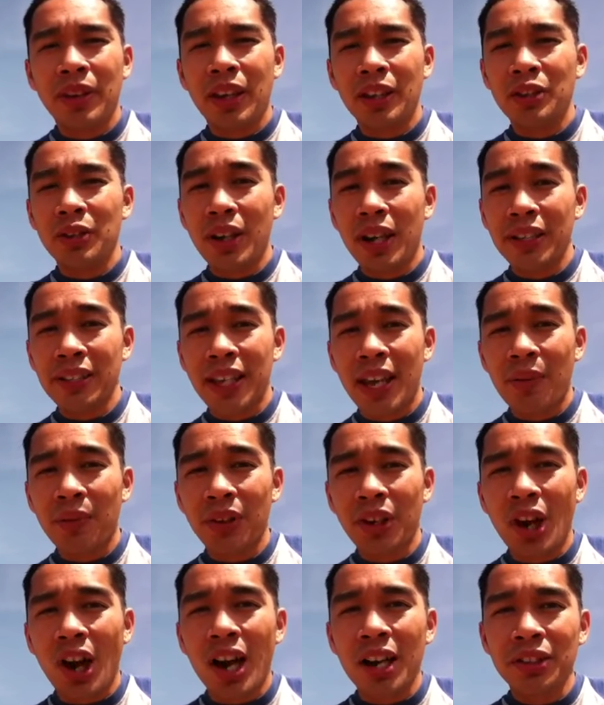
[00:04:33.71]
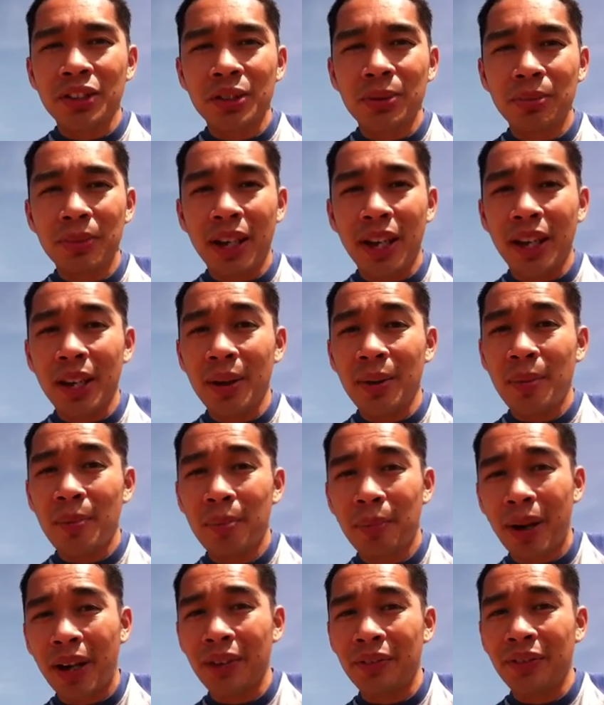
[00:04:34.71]
You guys have an awesome day.
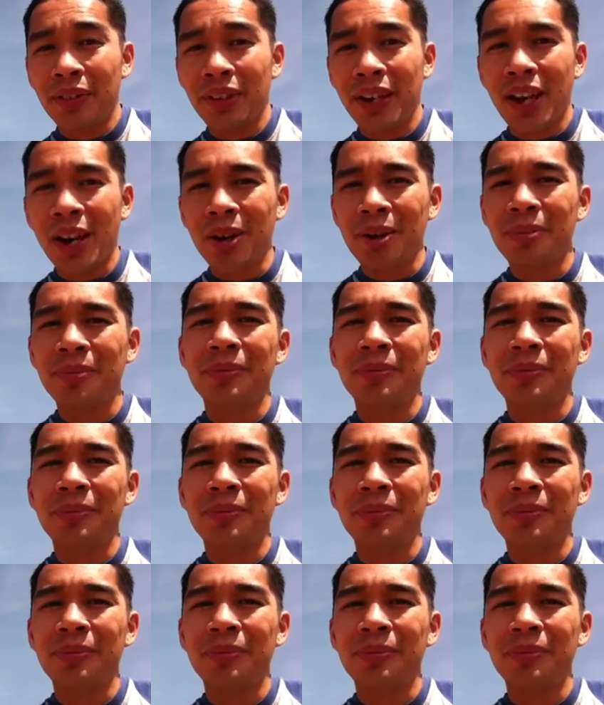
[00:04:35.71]
Bye for now.